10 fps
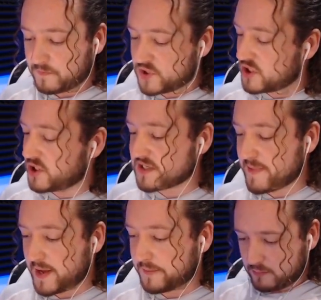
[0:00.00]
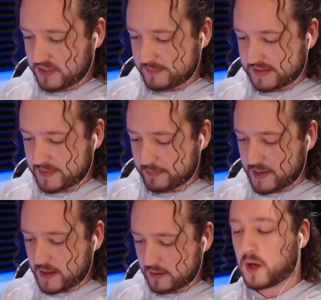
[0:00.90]
G G's, man. Bada bada bada
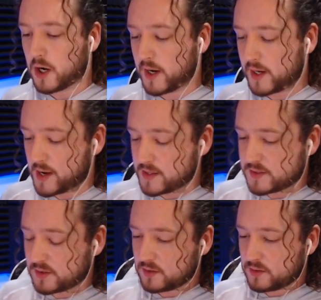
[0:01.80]
ba. All right, guys.